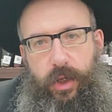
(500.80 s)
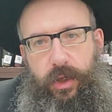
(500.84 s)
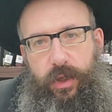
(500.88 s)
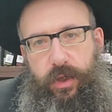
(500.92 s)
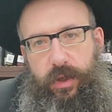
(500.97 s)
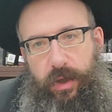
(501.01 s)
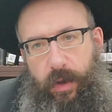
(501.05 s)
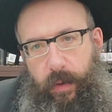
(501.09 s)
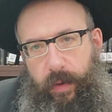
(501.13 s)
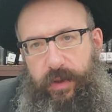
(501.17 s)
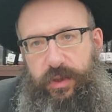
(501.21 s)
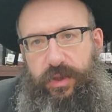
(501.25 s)

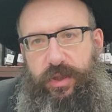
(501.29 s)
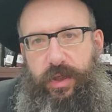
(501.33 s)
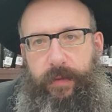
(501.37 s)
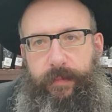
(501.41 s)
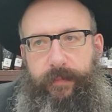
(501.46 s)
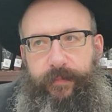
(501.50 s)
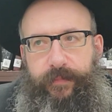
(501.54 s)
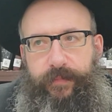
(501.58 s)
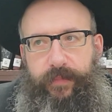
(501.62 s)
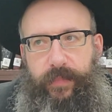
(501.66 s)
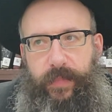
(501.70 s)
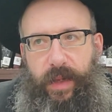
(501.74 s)

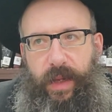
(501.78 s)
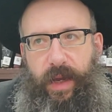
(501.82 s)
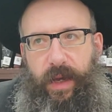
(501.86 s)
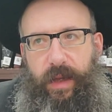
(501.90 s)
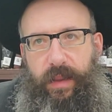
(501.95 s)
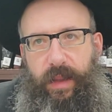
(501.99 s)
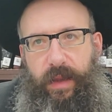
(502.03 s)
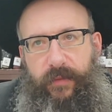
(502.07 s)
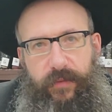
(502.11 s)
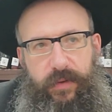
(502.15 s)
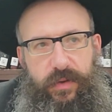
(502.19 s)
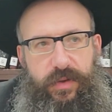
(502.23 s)
Hashem, I
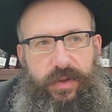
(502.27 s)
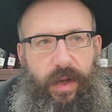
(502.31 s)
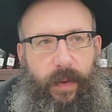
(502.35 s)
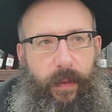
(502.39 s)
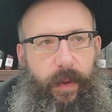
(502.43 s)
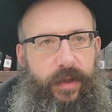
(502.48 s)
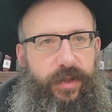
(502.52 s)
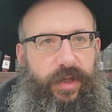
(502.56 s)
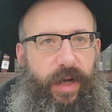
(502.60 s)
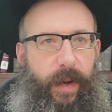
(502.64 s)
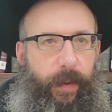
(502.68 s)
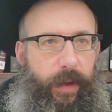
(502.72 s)
love you so
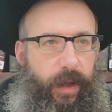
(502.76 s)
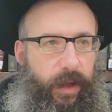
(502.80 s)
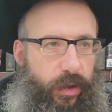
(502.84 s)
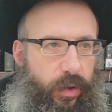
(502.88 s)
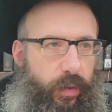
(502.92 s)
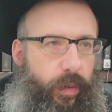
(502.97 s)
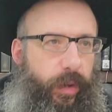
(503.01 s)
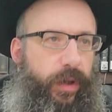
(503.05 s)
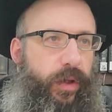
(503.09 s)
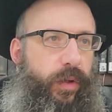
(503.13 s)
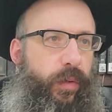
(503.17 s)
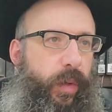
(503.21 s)
much, I'm going to
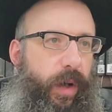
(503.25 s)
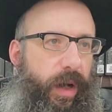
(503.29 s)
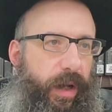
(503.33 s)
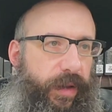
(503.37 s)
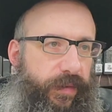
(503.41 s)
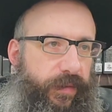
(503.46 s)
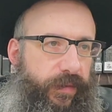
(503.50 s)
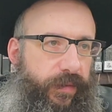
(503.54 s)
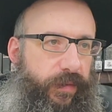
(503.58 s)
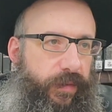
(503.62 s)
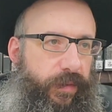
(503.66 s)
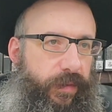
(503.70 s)
do what you
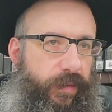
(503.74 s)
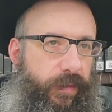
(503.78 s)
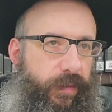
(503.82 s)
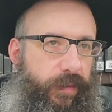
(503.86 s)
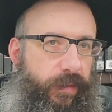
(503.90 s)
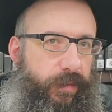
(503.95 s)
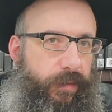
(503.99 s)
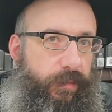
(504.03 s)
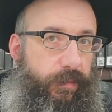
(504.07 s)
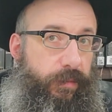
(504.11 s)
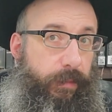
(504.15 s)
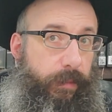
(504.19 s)
want.
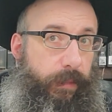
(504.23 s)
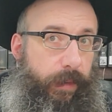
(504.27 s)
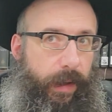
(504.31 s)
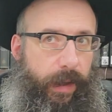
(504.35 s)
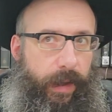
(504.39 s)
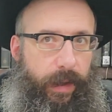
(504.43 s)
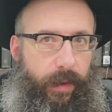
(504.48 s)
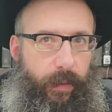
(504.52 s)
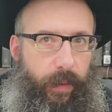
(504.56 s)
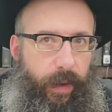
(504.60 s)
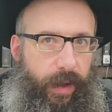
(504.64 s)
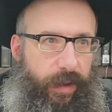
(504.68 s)
I
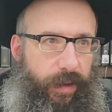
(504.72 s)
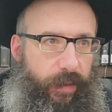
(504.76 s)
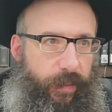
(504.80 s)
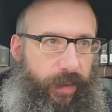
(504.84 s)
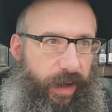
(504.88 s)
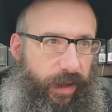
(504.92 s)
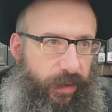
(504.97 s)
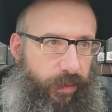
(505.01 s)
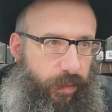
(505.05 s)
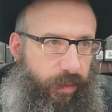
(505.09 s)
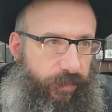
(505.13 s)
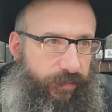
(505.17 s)
don't want to,
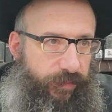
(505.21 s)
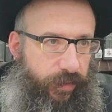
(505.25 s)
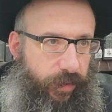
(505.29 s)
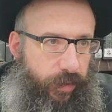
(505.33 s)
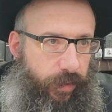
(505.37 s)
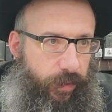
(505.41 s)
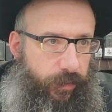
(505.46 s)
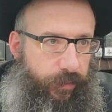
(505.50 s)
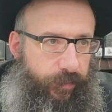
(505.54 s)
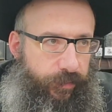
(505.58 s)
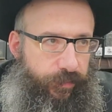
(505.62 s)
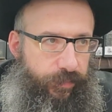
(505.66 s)
but I'll do it for you.